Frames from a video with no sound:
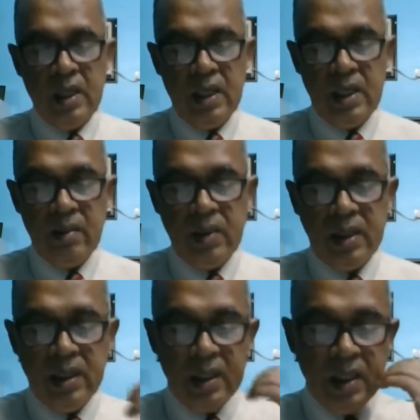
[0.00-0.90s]

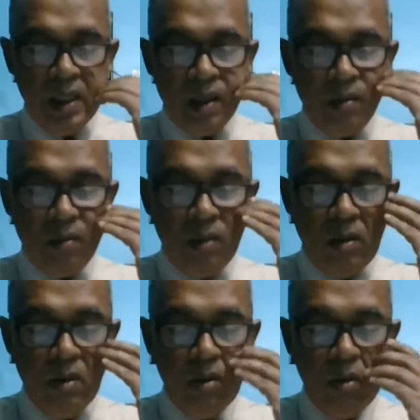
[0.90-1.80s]
laminar
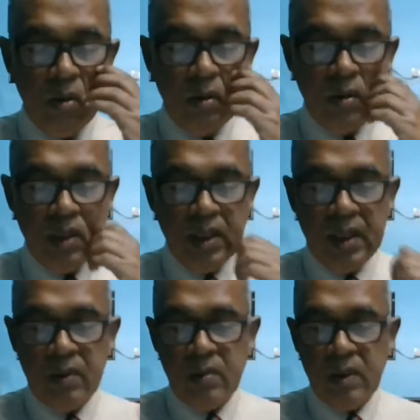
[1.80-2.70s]
airflow hood
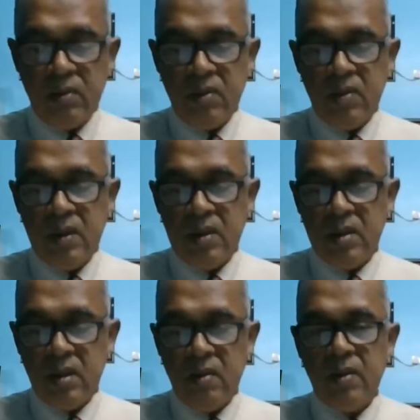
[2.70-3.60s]
and
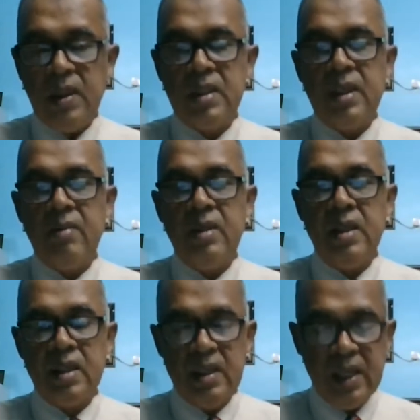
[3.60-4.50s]
performance of
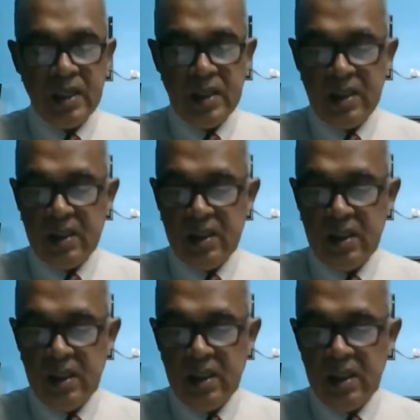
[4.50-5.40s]
aseptic technique.
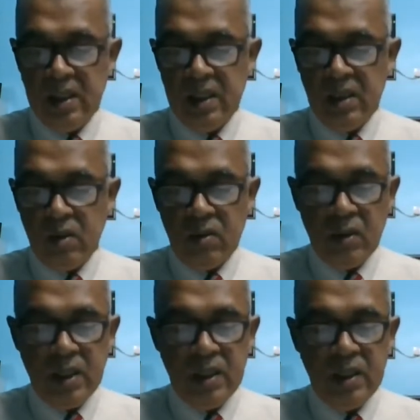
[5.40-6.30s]

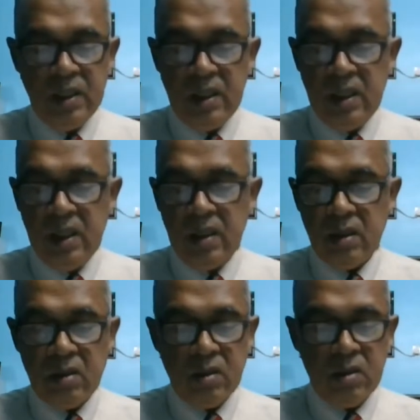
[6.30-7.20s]
Quality
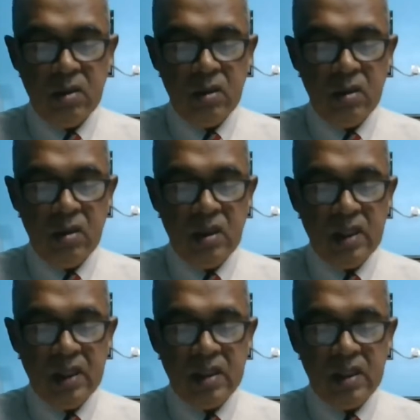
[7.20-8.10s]
control
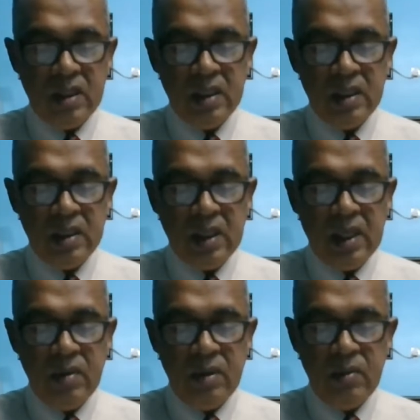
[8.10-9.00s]
testing
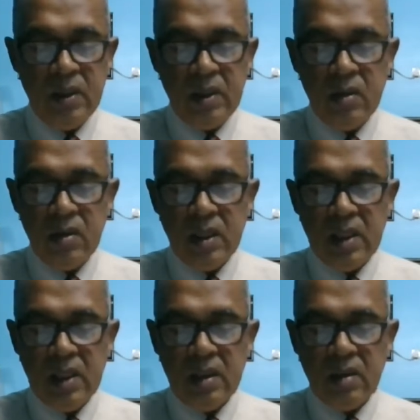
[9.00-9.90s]
shall be
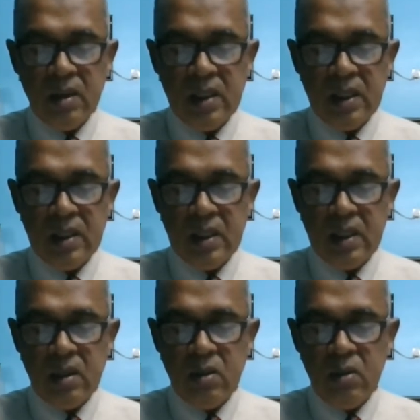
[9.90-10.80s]
periodically conducted
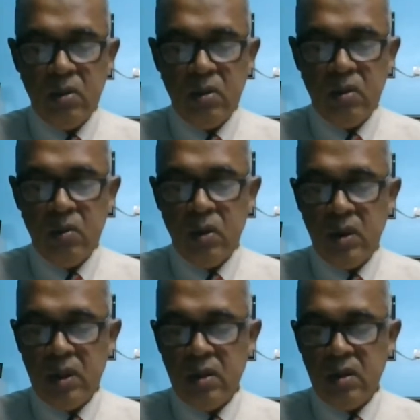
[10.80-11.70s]
to
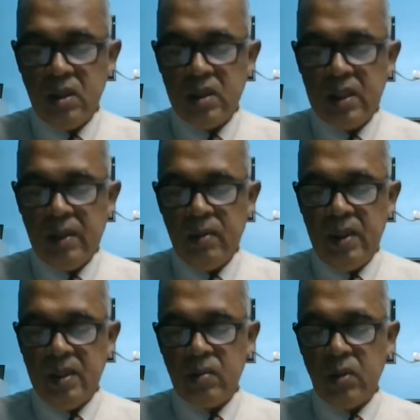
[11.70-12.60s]
monitor
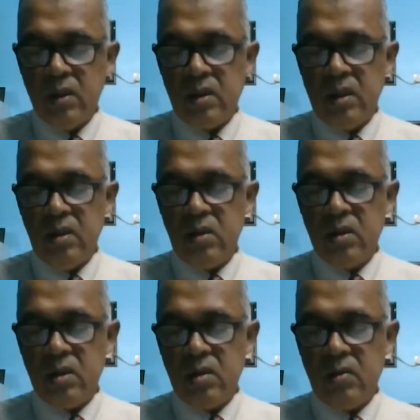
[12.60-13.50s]
established
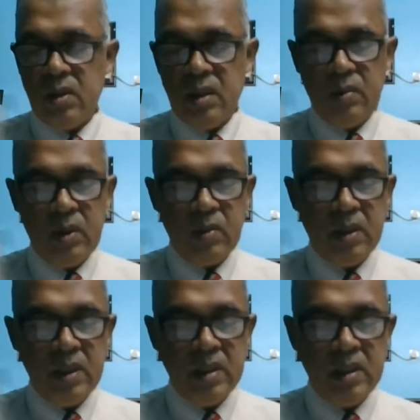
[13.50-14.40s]
procedures for the
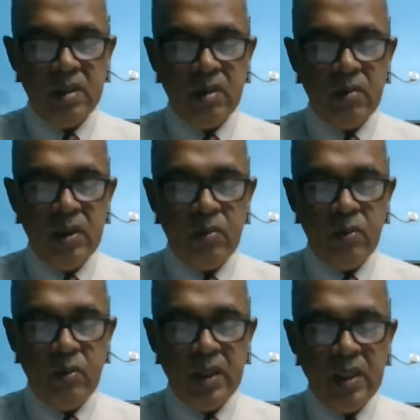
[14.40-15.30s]
preparation of the
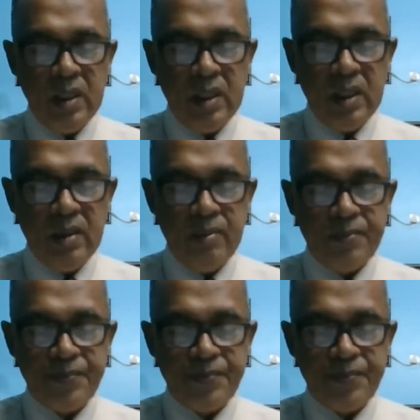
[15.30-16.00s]
PN